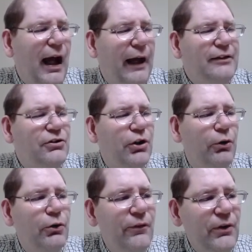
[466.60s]
I
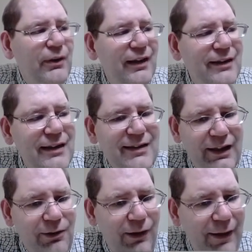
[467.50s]
don't know if you can get this at
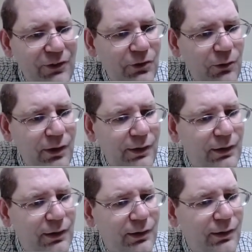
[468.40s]
a craft store,
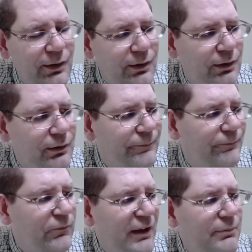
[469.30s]
the
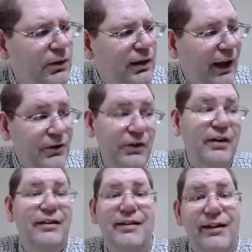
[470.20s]
Red Book. I know you can
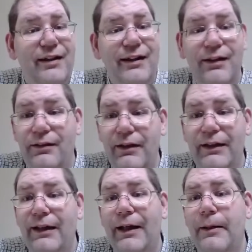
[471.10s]
get this at
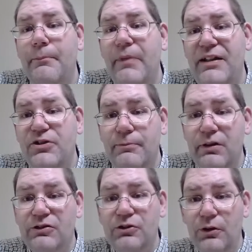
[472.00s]
any kind of major
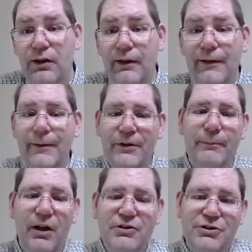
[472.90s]
bookstore, your
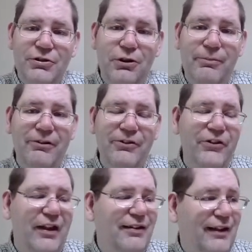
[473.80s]
Barnes and Nobles,
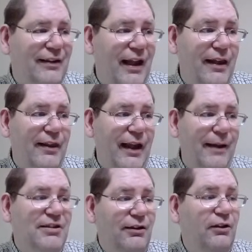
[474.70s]
things like that. They
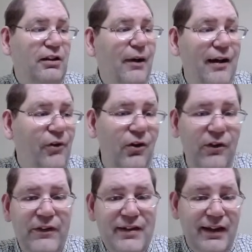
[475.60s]
absolutely will have
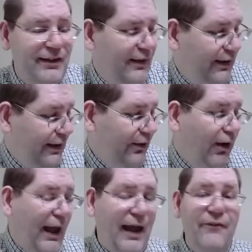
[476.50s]
all these things. And again, they'll
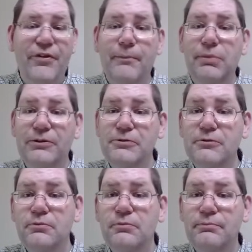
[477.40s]
have the
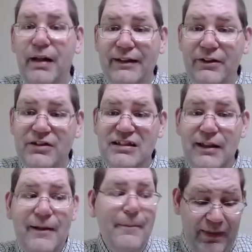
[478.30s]
blue binders.
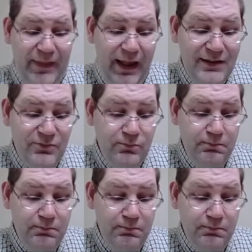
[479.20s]
That's